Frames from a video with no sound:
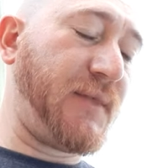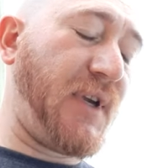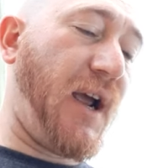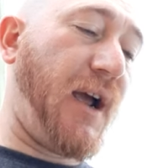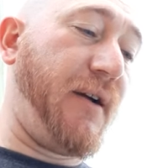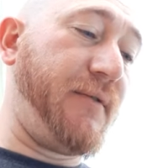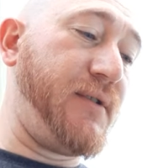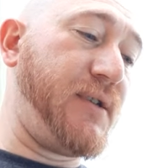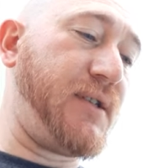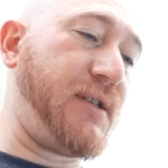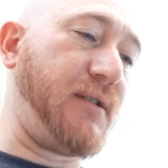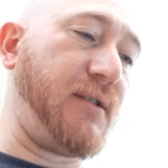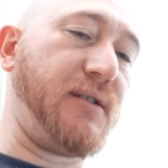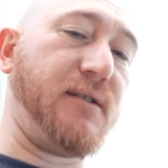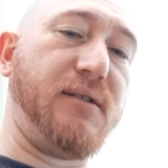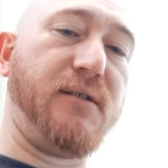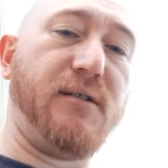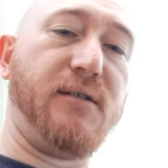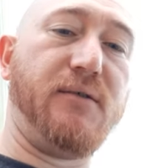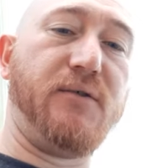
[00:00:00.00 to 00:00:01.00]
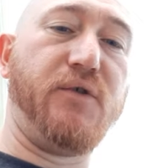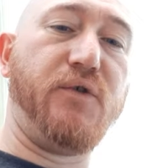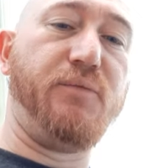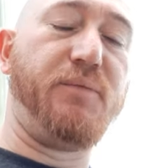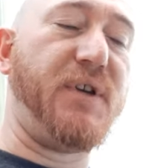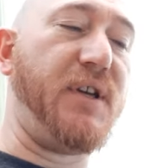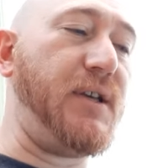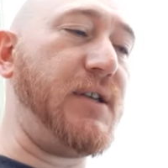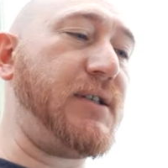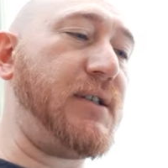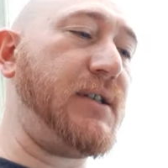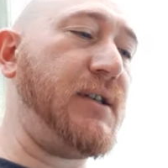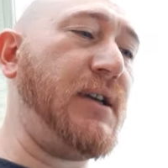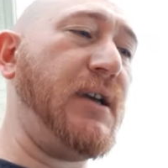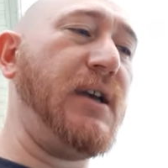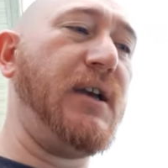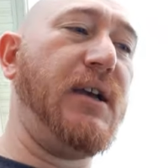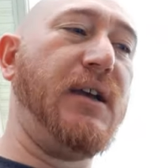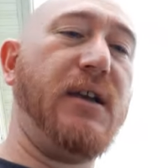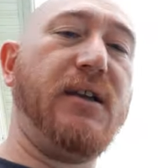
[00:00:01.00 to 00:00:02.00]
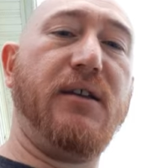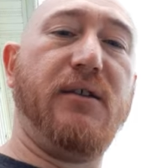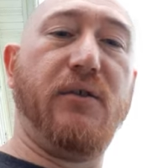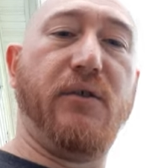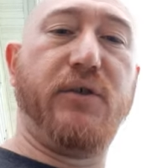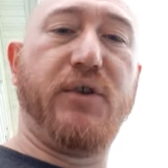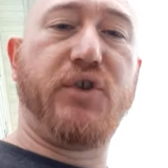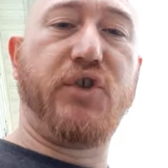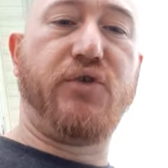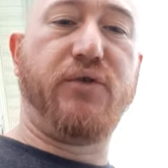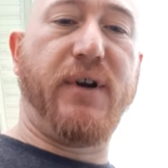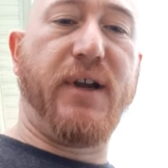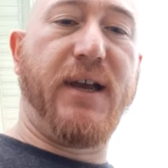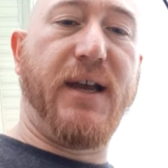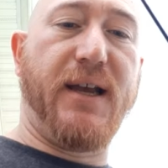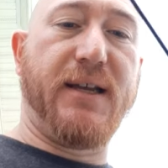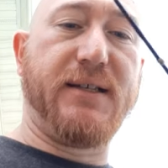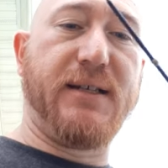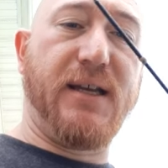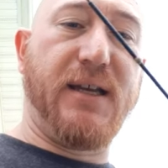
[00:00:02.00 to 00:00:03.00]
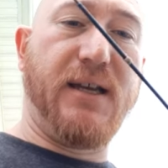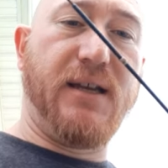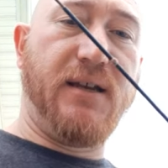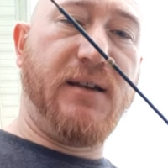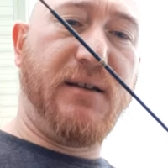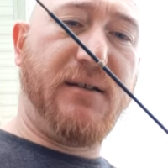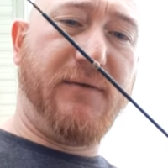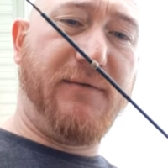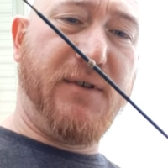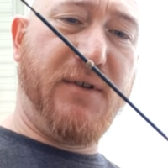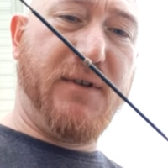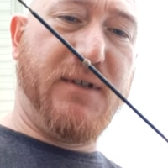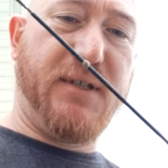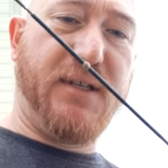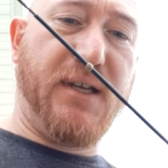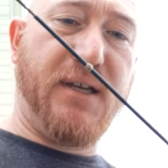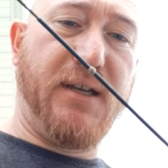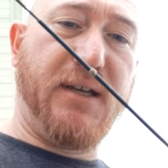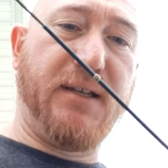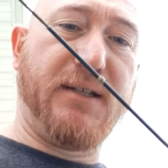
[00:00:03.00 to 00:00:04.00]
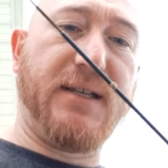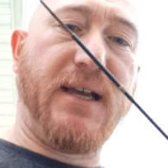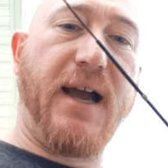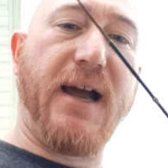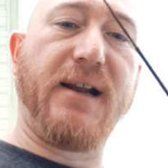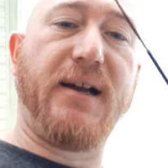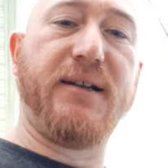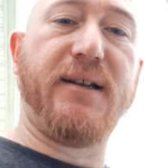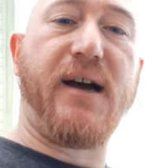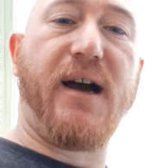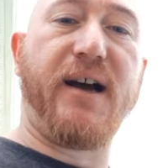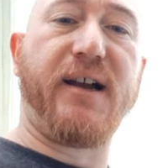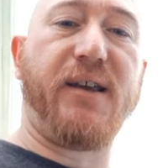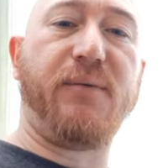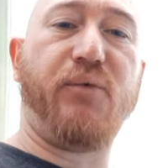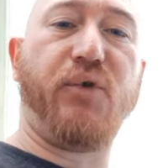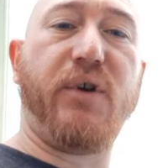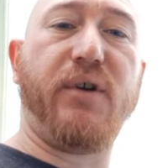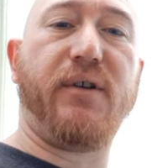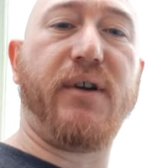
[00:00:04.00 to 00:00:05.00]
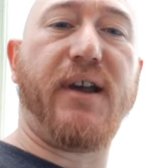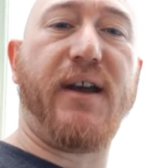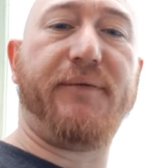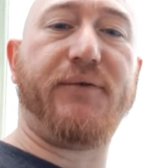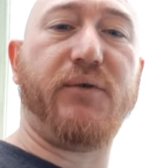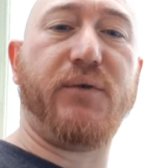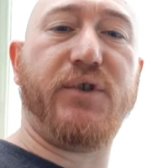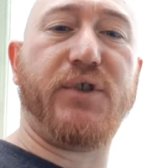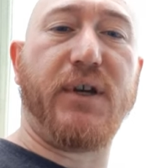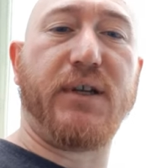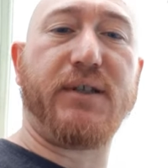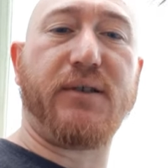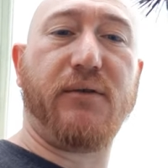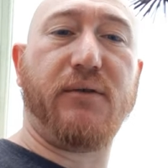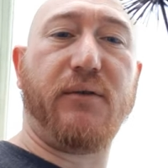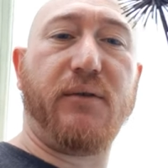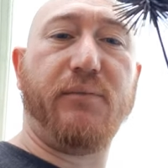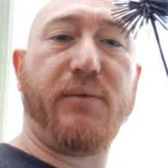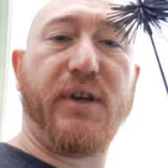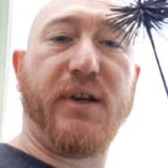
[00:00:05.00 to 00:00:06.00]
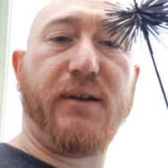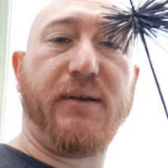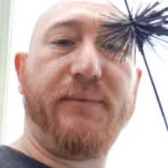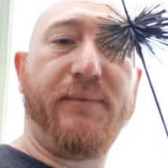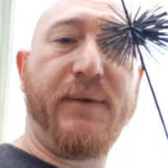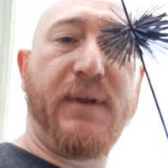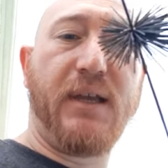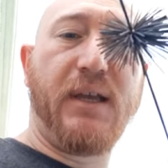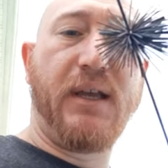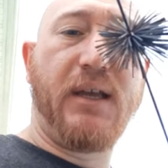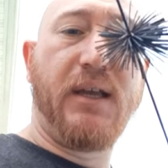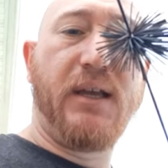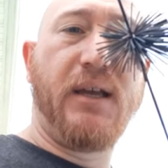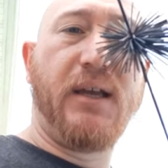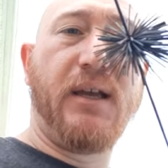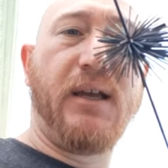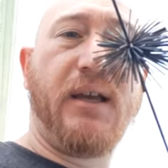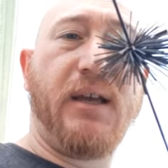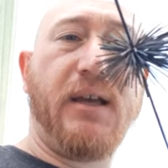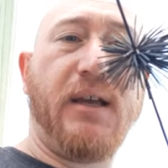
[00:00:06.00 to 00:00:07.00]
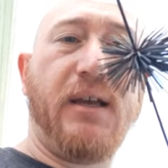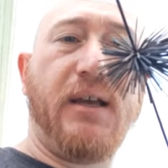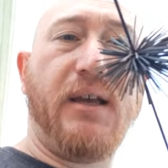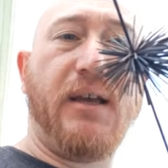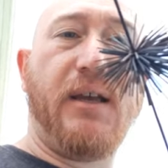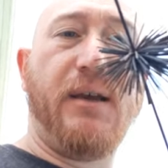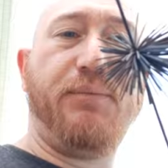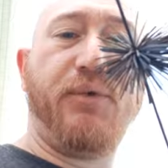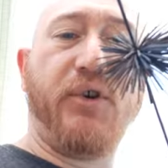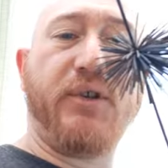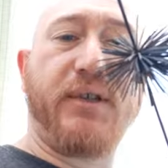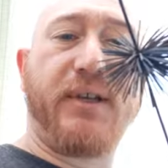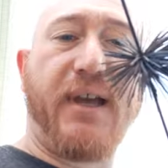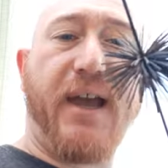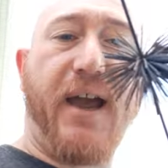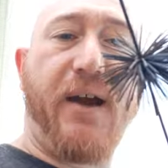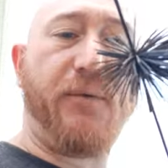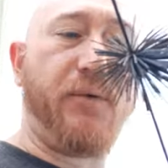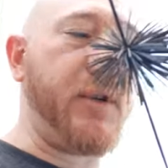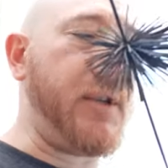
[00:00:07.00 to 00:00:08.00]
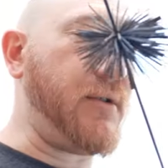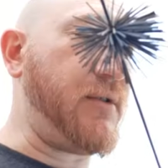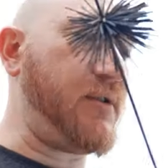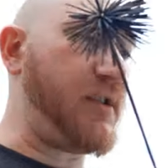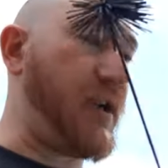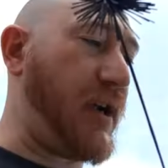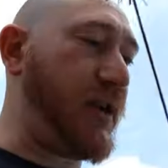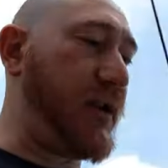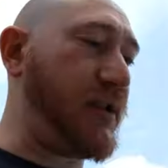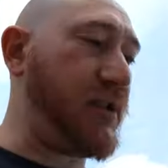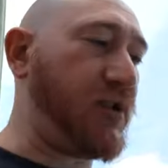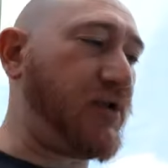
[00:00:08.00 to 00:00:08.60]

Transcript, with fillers: obviously the two piece, you know, the string has a you can see it, a tie down nocking point you're gonna have to adjust a little bit. He puts cat whiskers on his